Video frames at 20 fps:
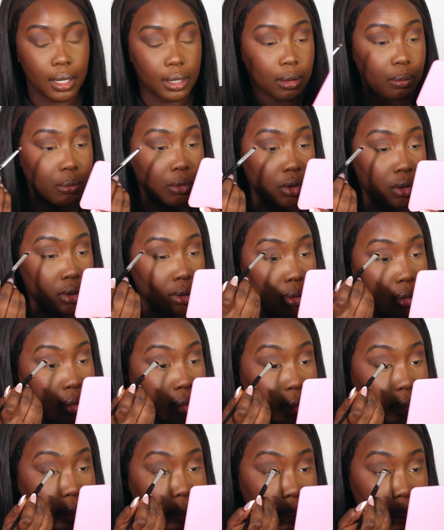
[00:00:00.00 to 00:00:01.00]
and I'm just
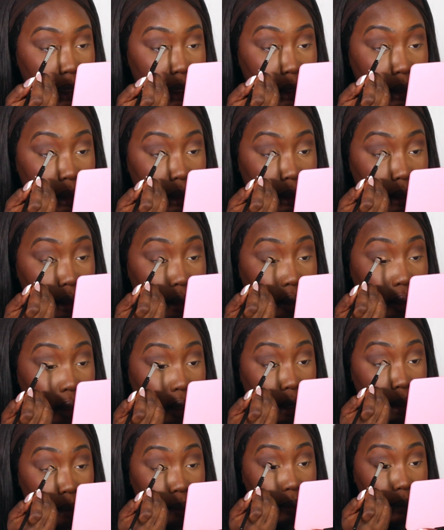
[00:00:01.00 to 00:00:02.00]
going to clean
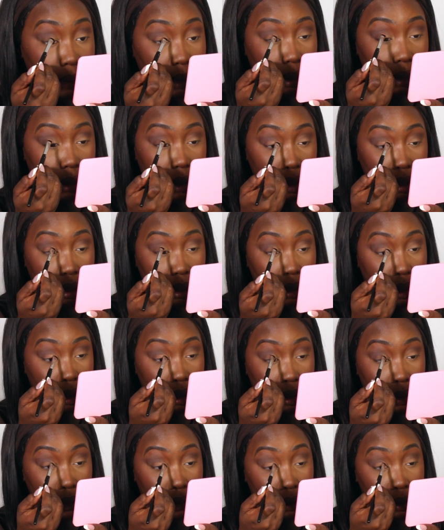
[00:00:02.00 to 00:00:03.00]
up
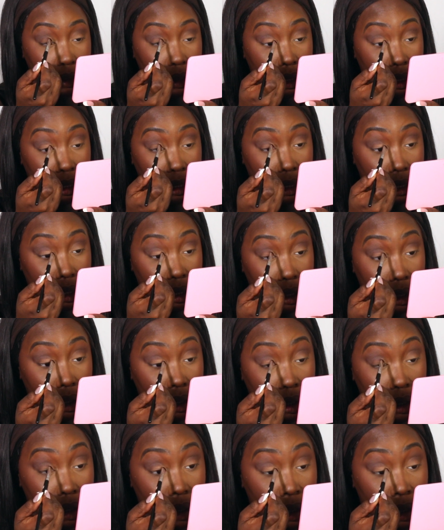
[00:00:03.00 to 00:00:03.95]
everything here.